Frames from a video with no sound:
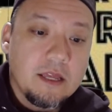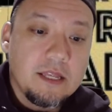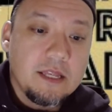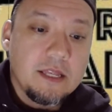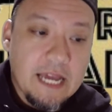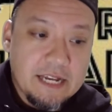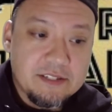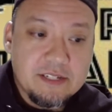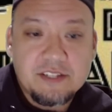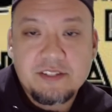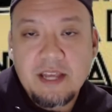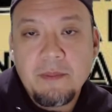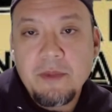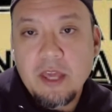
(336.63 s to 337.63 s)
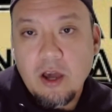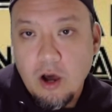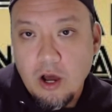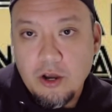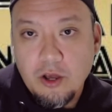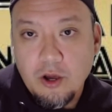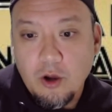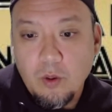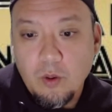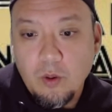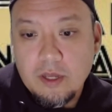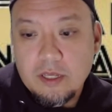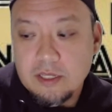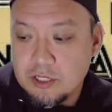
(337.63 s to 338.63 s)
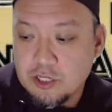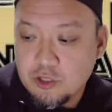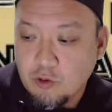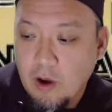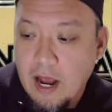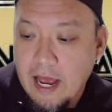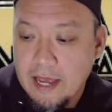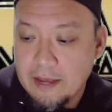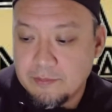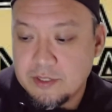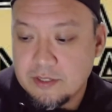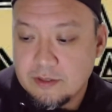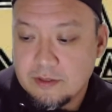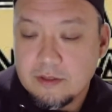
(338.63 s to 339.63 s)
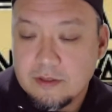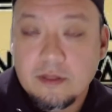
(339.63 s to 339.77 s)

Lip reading: yes, a semi-auto describes